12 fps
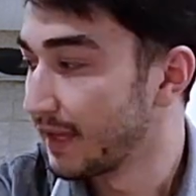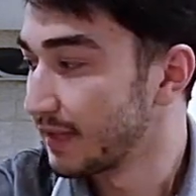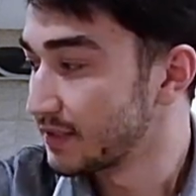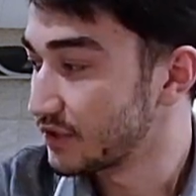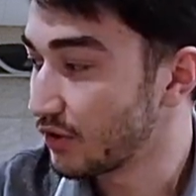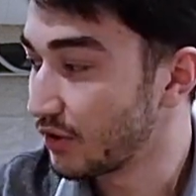
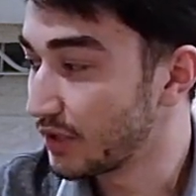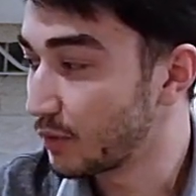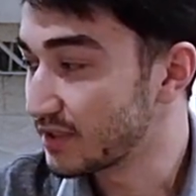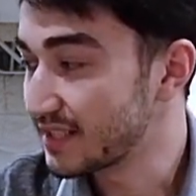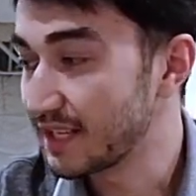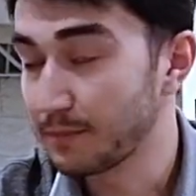So it
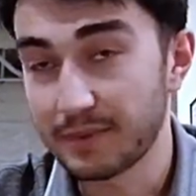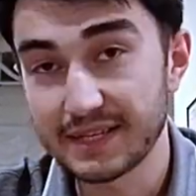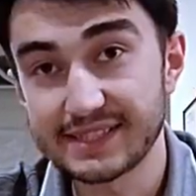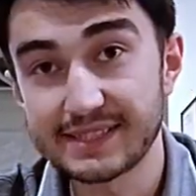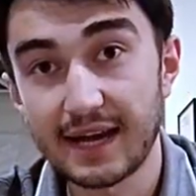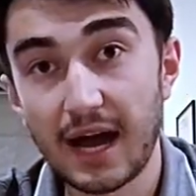was not the
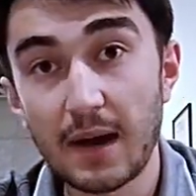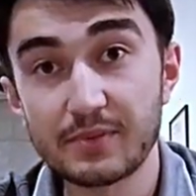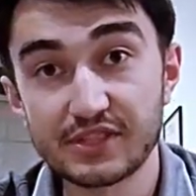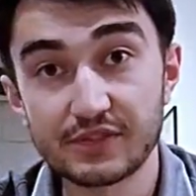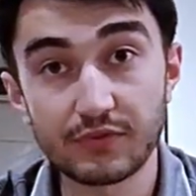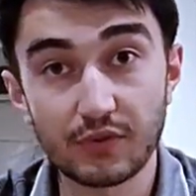best
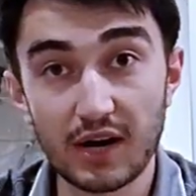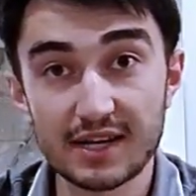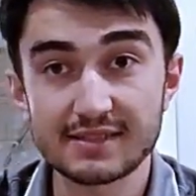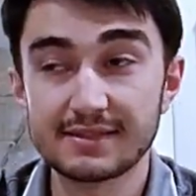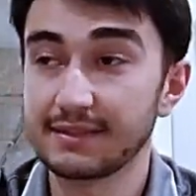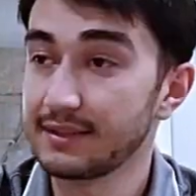options for
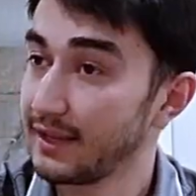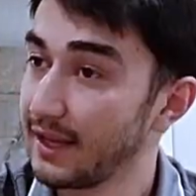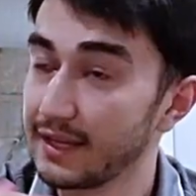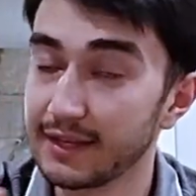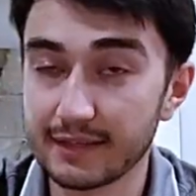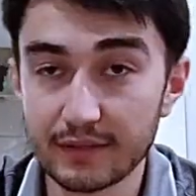us,
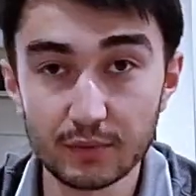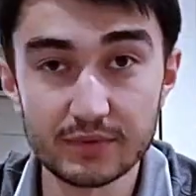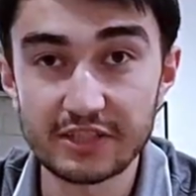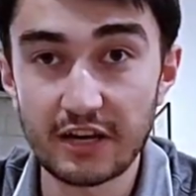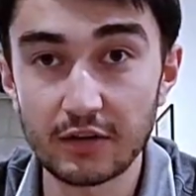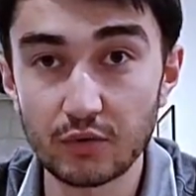and we
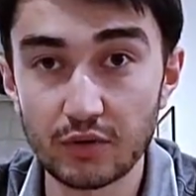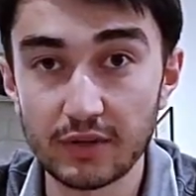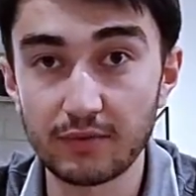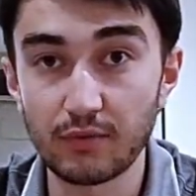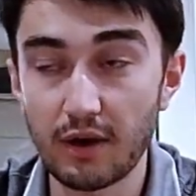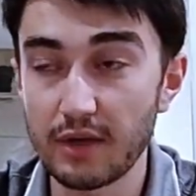started looking
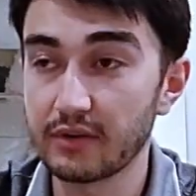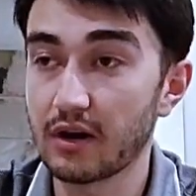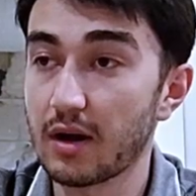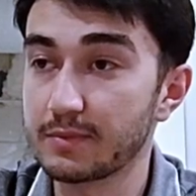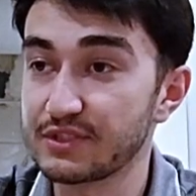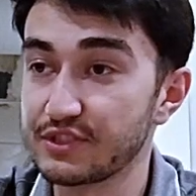for other
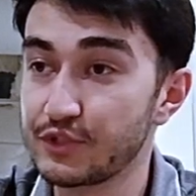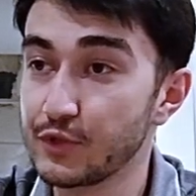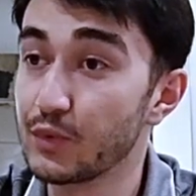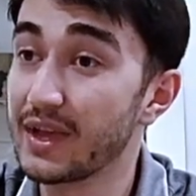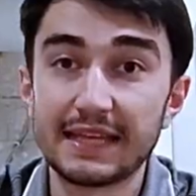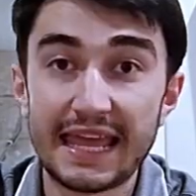options
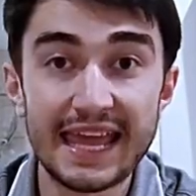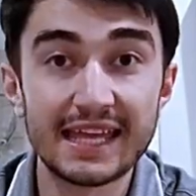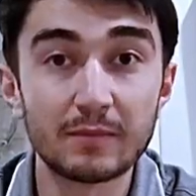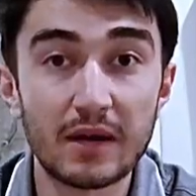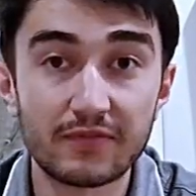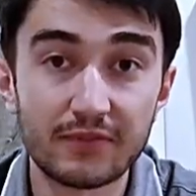too.
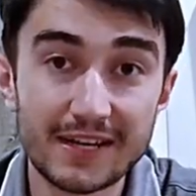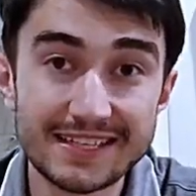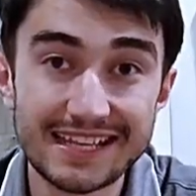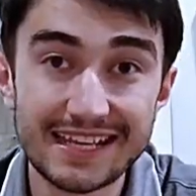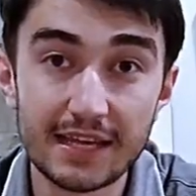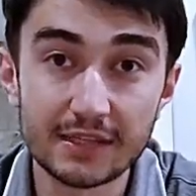And my friend
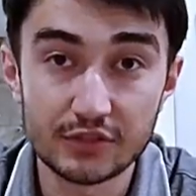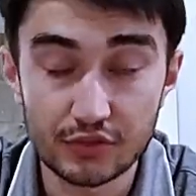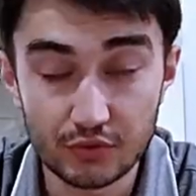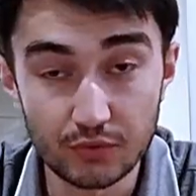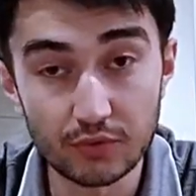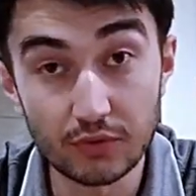that I
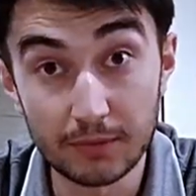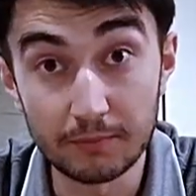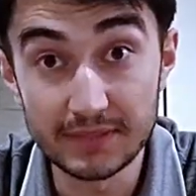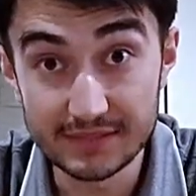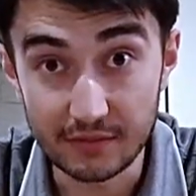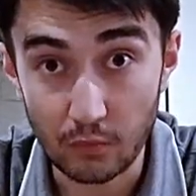do a
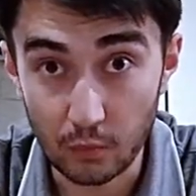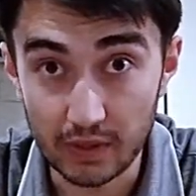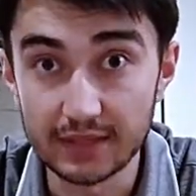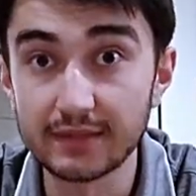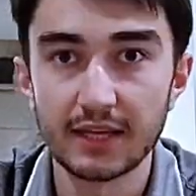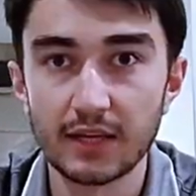business
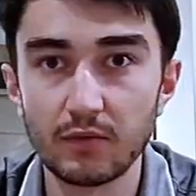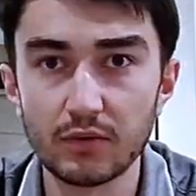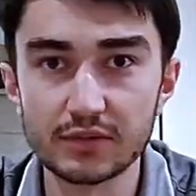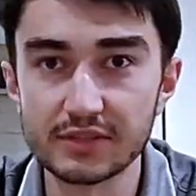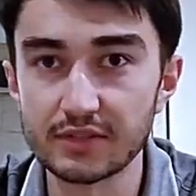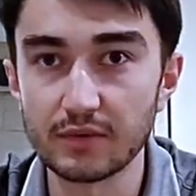with, he
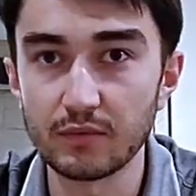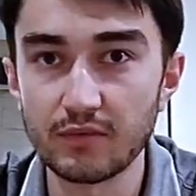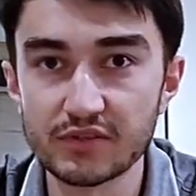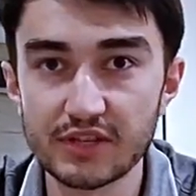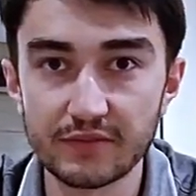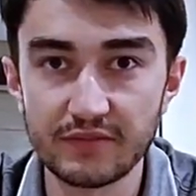was
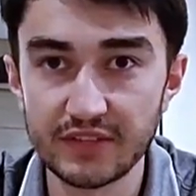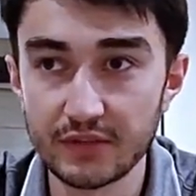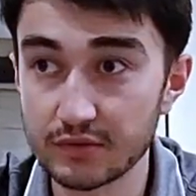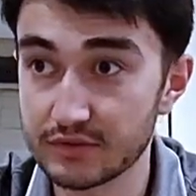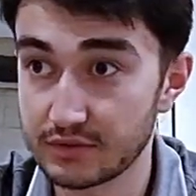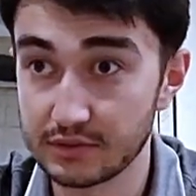watching
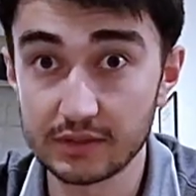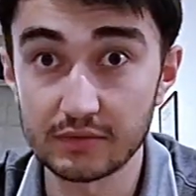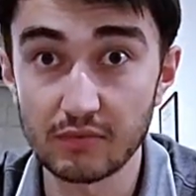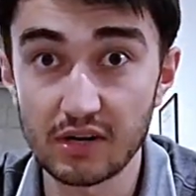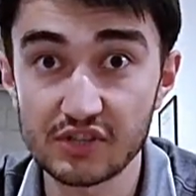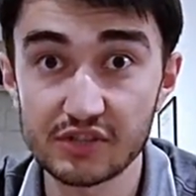videos in
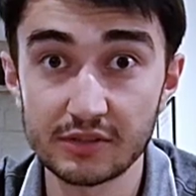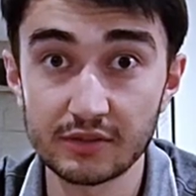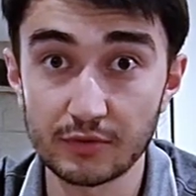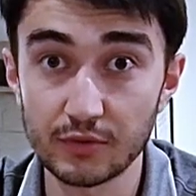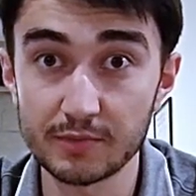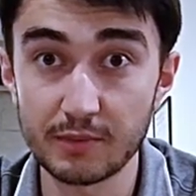Russian,
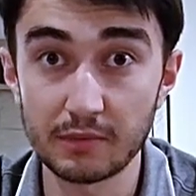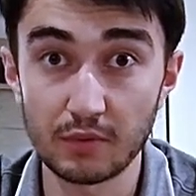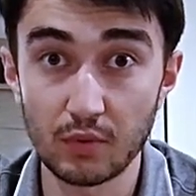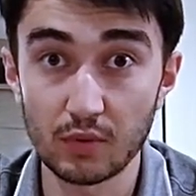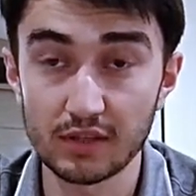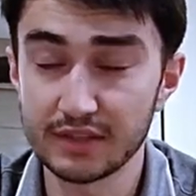those people
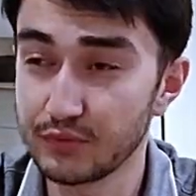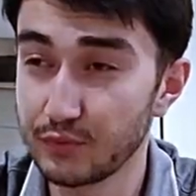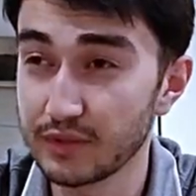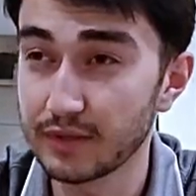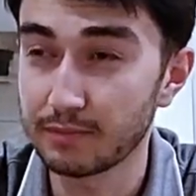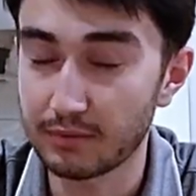who are
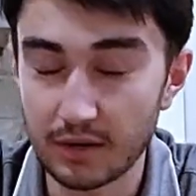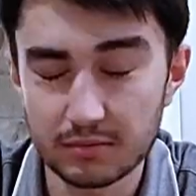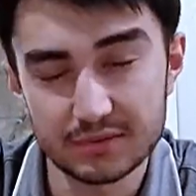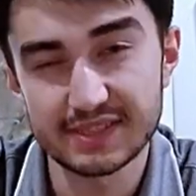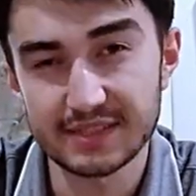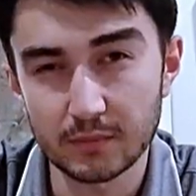doing
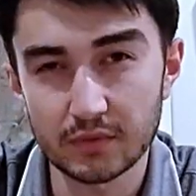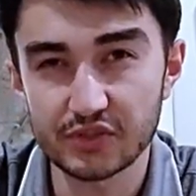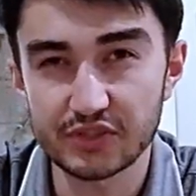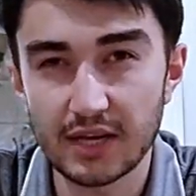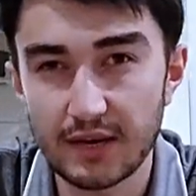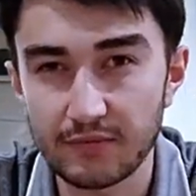probably similar
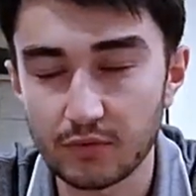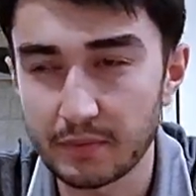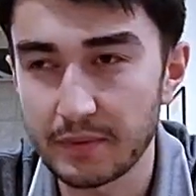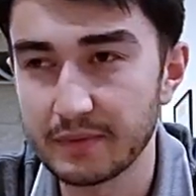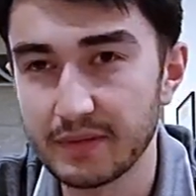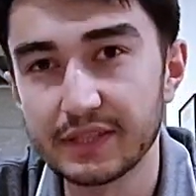stuff or
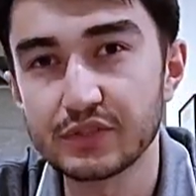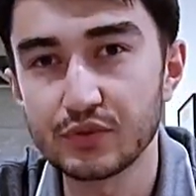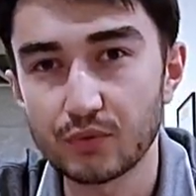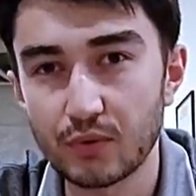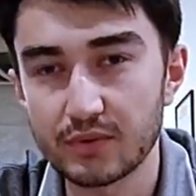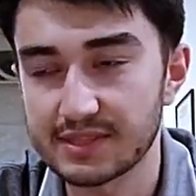maybe
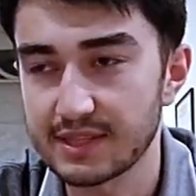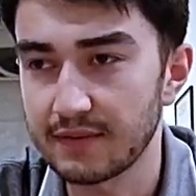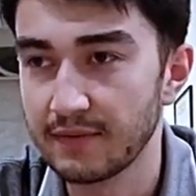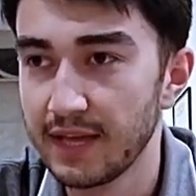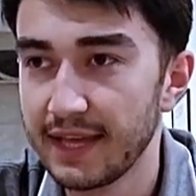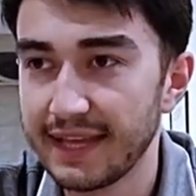Turo and stuff,
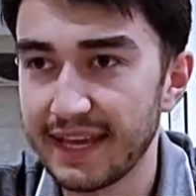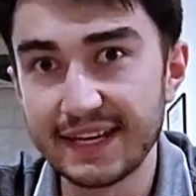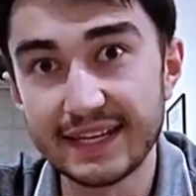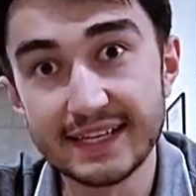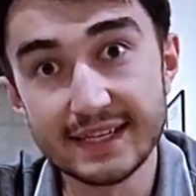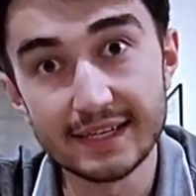
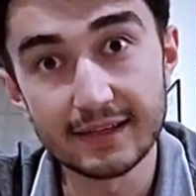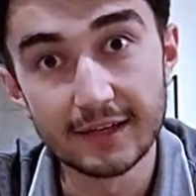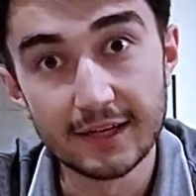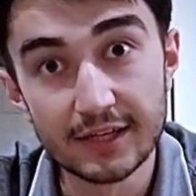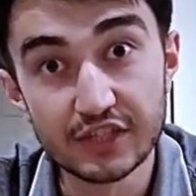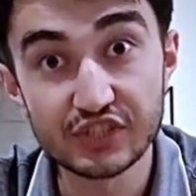and he
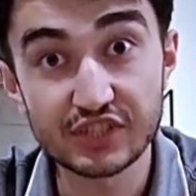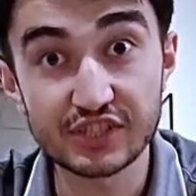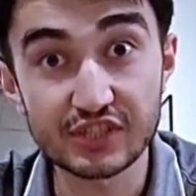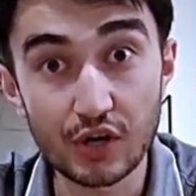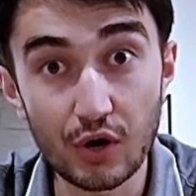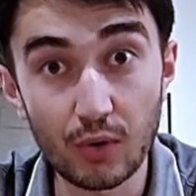
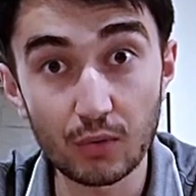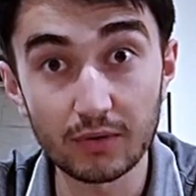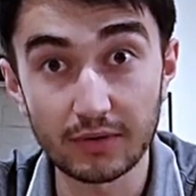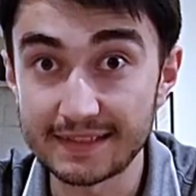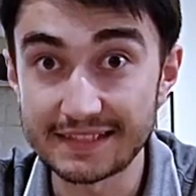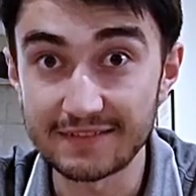saw
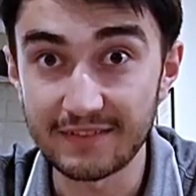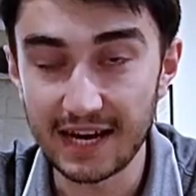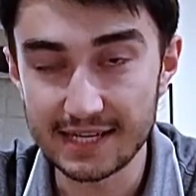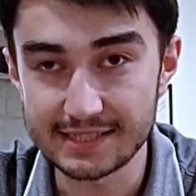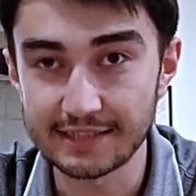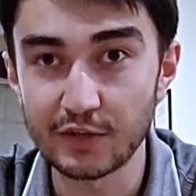the
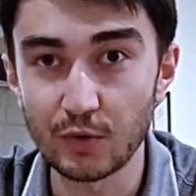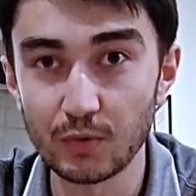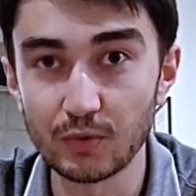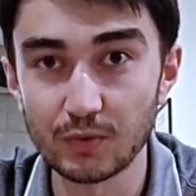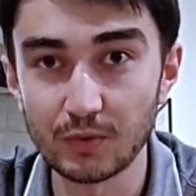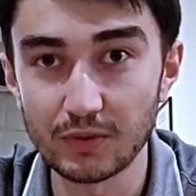device that
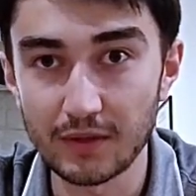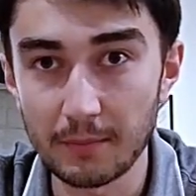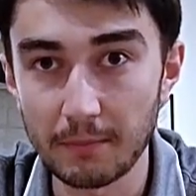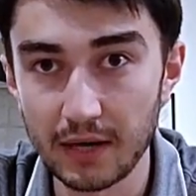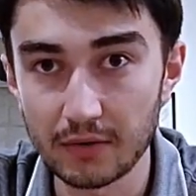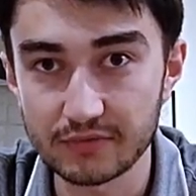called
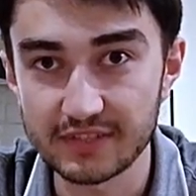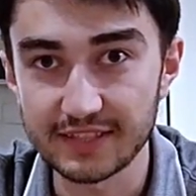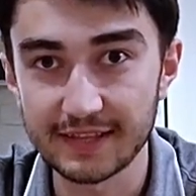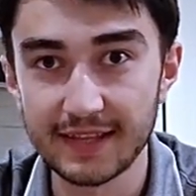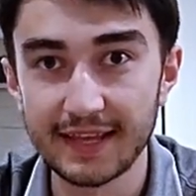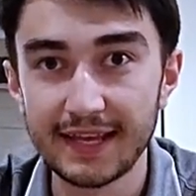Bouncie,
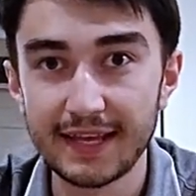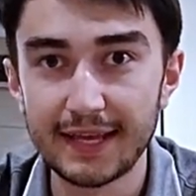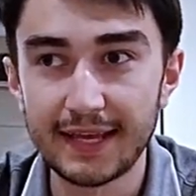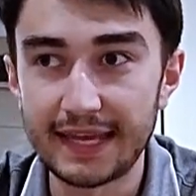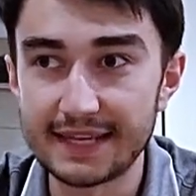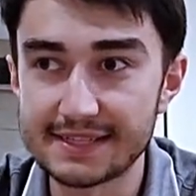
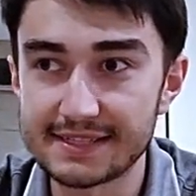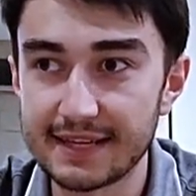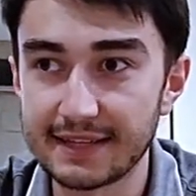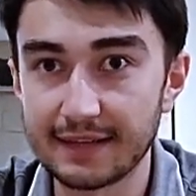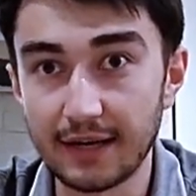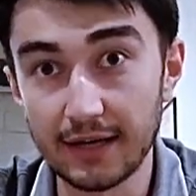and he
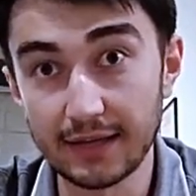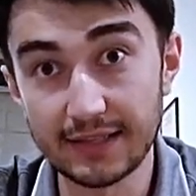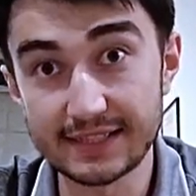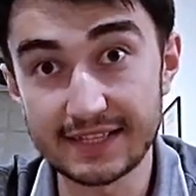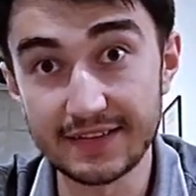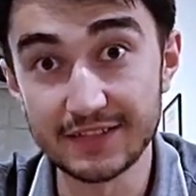said,
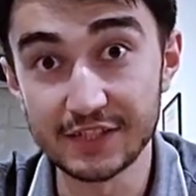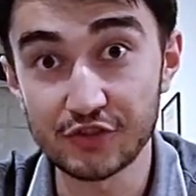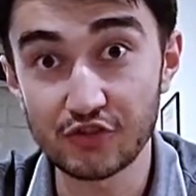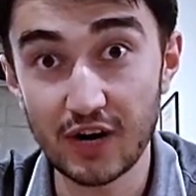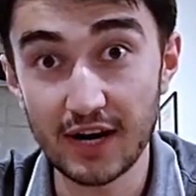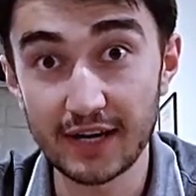let's give it a
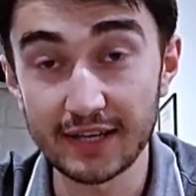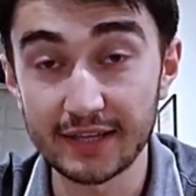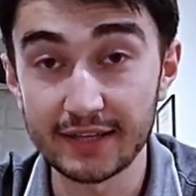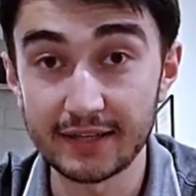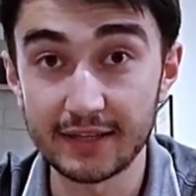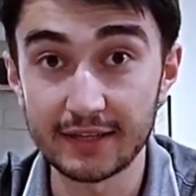try.
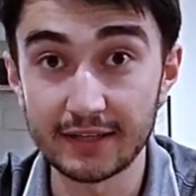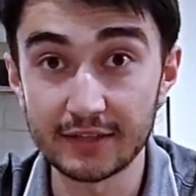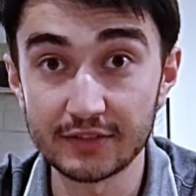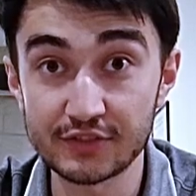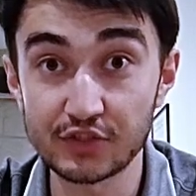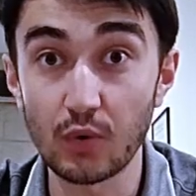
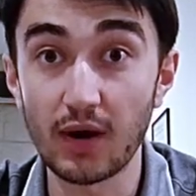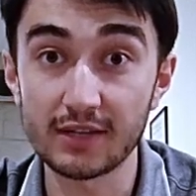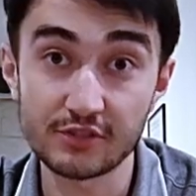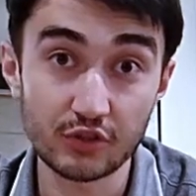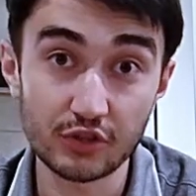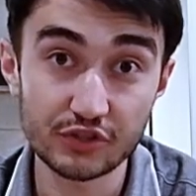So I
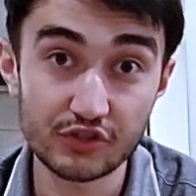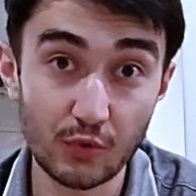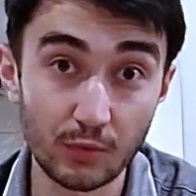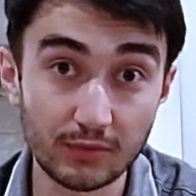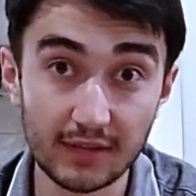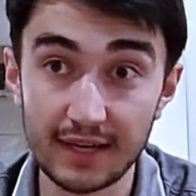searched
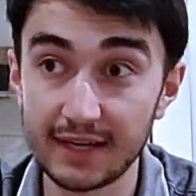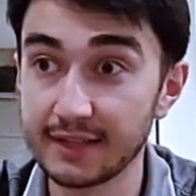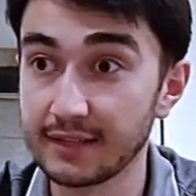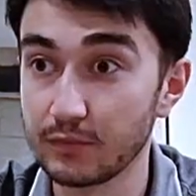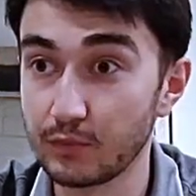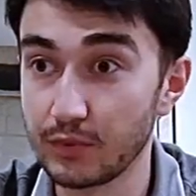online,